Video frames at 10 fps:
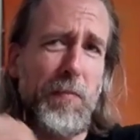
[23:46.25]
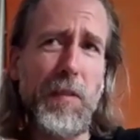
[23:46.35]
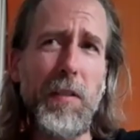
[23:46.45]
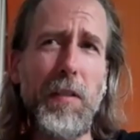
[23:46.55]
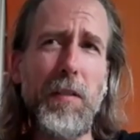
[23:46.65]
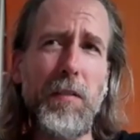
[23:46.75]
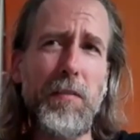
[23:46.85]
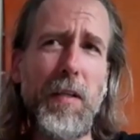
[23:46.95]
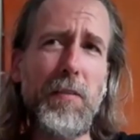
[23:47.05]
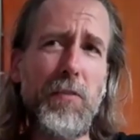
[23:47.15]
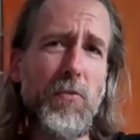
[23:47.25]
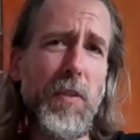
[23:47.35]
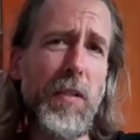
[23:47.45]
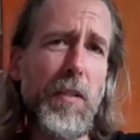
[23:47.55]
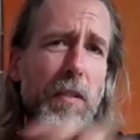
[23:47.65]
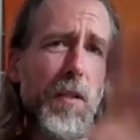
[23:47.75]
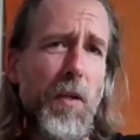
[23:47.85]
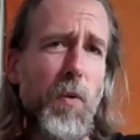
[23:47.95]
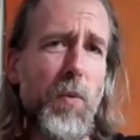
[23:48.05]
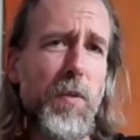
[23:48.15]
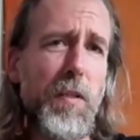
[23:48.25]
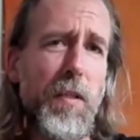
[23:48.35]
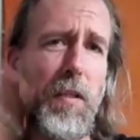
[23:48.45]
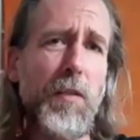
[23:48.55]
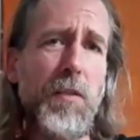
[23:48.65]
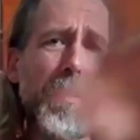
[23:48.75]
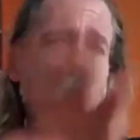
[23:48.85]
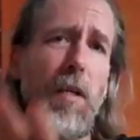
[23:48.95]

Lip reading: Yeah, stance training, workout,